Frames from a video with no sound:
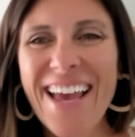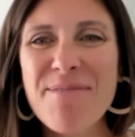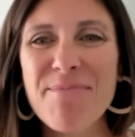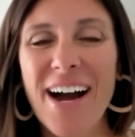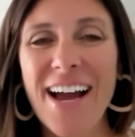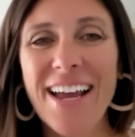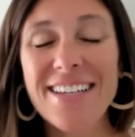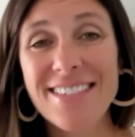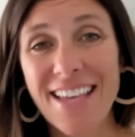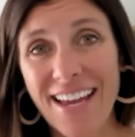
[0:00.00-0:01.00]
My
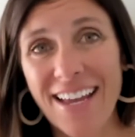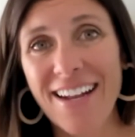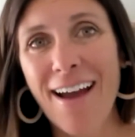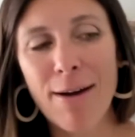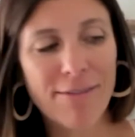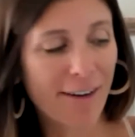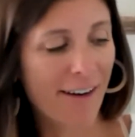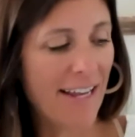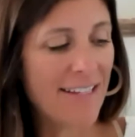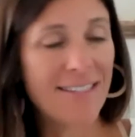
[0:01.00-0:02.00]
skin, however,
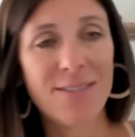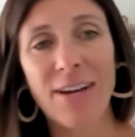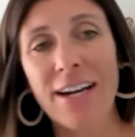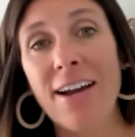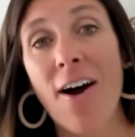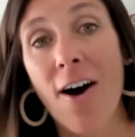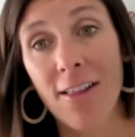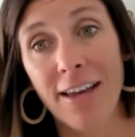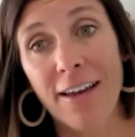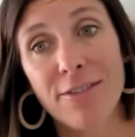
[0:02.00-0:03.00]
is very
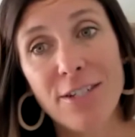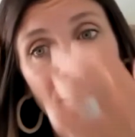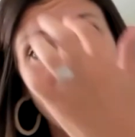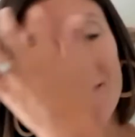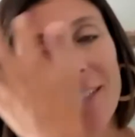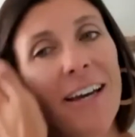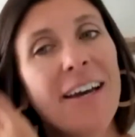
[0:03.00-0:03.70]
olive toned.